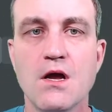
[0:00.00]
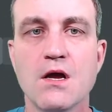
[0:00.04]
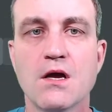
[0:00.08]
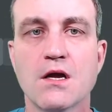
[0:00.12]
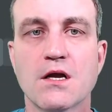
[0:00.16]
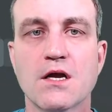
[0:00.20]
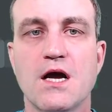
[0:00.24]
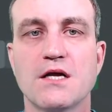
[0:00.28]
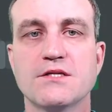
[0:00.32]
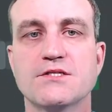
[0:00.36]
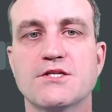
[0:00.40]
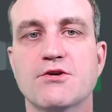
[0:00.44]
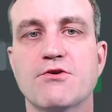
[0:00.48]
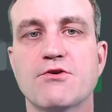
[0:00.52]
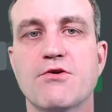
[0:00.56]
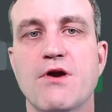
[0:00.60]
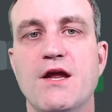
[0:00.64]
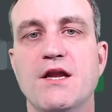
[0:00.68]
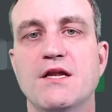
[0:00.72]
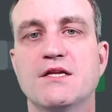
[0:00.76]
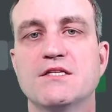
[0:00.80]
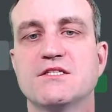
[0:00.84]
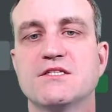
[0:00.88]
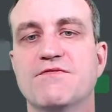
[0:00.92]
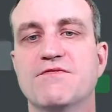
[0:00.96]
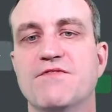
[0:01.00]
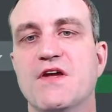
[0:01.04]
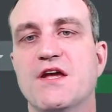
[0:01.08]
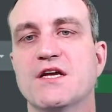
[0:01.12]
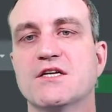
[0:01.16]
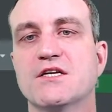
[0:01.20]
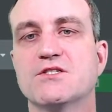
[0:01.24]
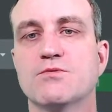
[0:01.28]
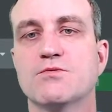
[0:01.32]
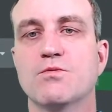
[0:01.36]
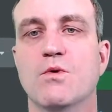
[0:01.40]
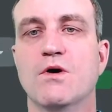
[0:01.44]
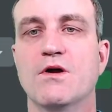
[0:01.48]
Consecrated
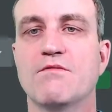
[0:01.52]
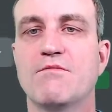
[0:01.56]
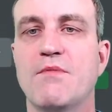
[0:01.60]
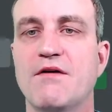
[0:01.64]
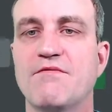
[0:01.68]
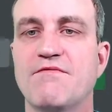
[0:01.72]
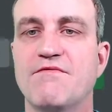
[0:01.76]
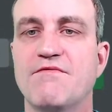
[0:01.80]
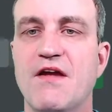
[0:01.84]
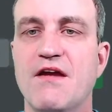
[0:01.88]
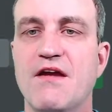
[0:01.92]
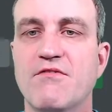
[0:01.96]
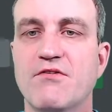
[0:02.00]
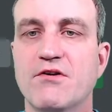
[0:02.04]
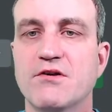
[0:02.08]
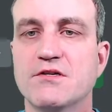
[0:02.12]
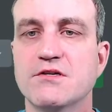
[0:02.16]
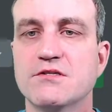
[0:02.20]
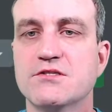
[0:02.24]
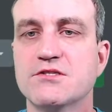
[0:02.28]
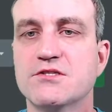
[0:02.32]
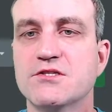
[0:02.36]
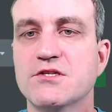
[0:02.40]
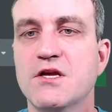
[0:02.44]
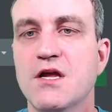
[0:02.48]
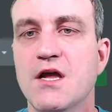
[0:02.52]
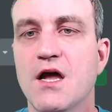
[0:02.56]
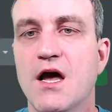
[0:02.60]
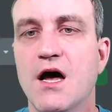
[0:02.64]
Sphinx, one of my favorites.